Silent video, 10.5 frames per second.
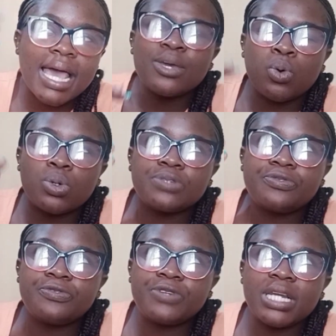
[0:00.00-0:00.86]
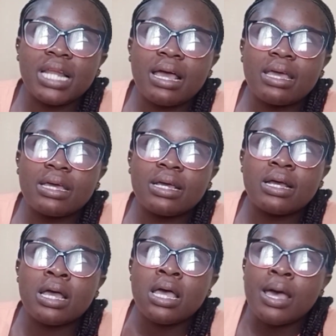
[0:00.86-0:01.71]
I could feel
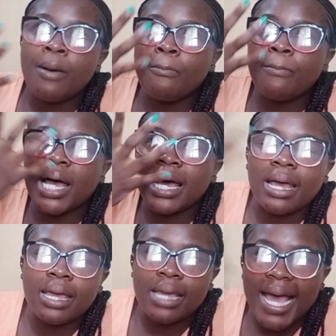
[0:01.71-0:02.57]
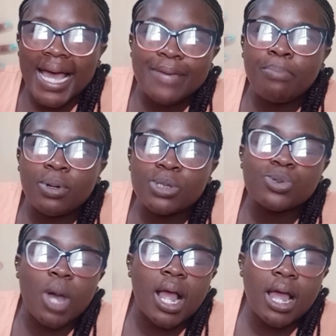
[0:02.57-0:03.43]
like my
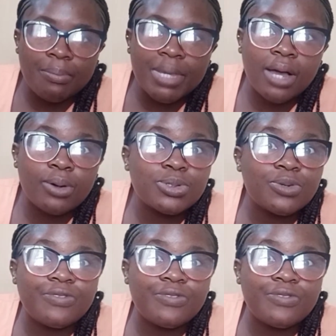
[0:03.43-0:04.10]
eyeballs were coming out of